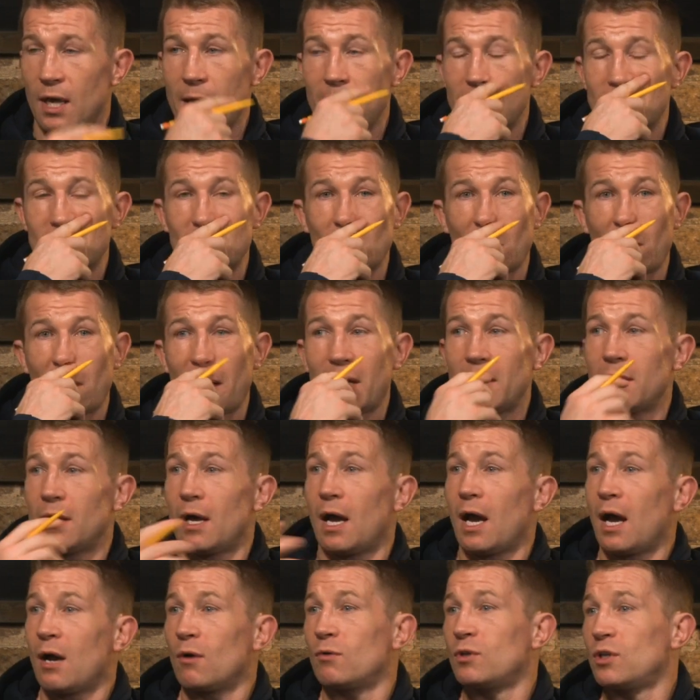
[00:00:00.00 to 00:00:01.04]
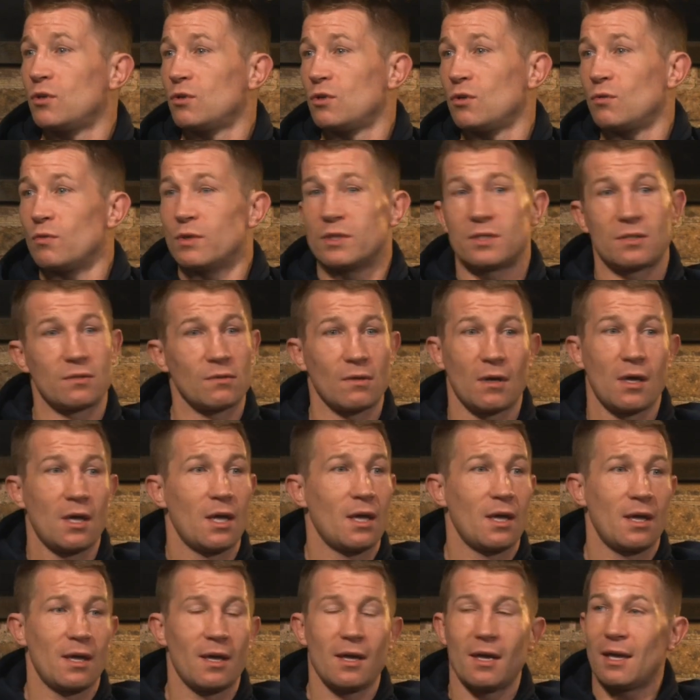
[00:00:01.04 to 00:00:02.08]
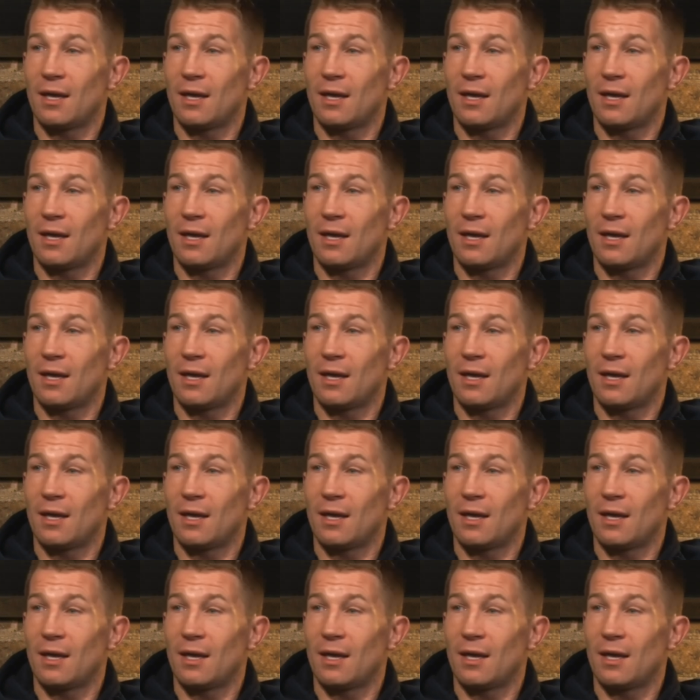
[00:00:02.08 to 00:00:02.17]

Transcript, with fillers: So, so like, how do you do? Is yeah,